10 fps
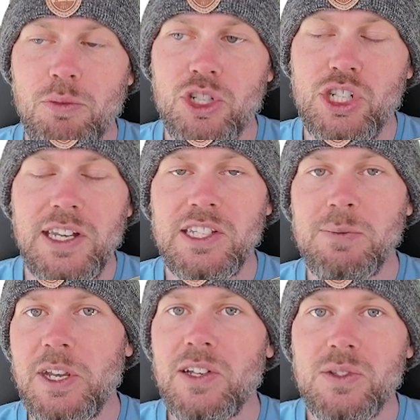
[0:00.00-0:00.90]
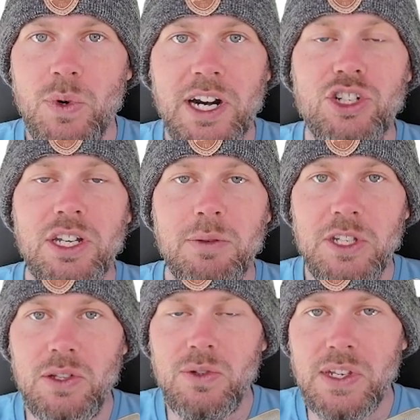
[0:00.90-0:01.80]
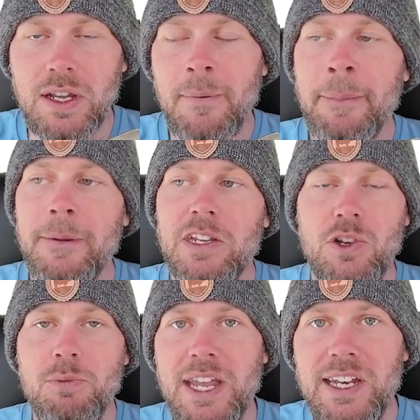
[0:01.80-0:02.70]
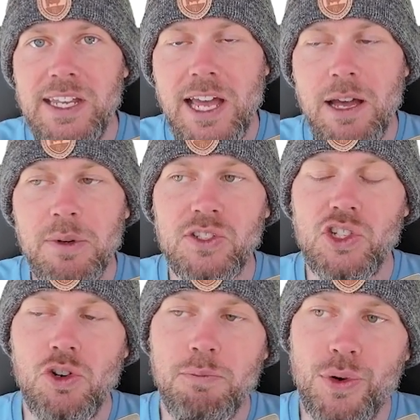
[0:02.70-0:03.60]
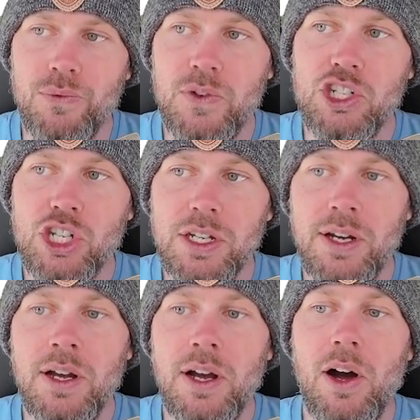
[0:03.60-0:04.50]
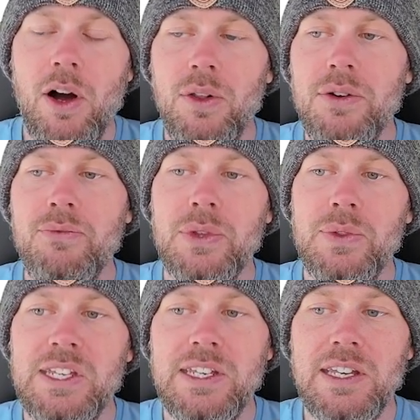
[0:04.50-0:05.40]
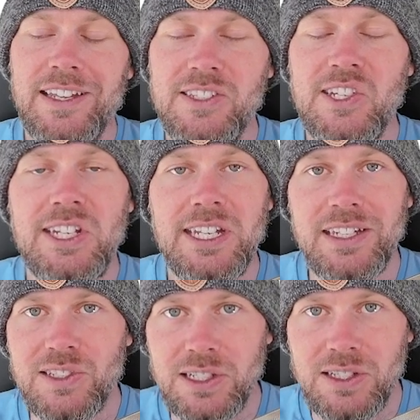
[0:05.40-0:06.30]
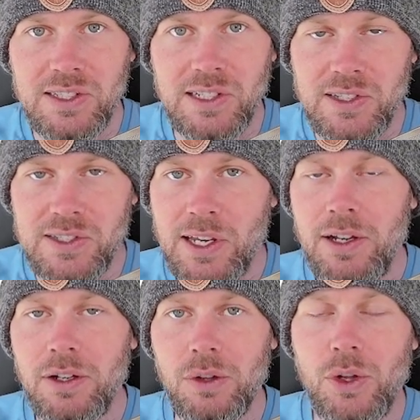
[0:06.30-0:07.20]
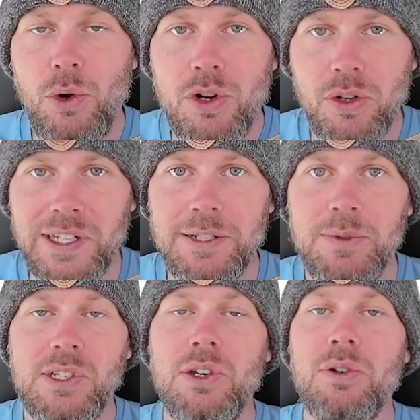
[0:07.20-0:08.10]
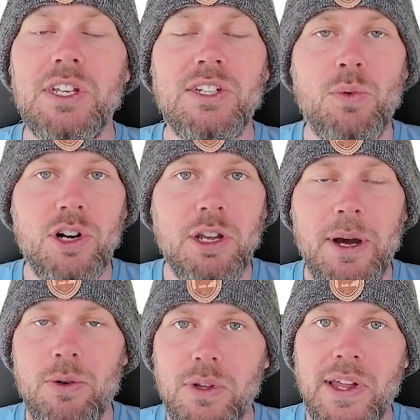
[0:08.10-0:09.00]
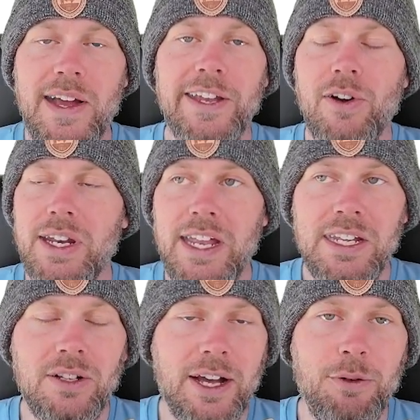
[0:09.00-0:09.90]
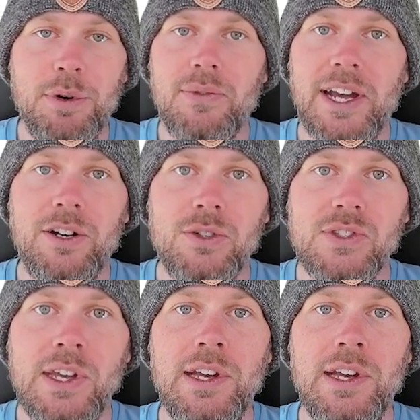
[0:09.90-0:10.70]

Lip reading: machines, because we're actually going to be using kubeadm to provision all of the etcd instances locally. So you don't need to worry about relying on any cloud providers,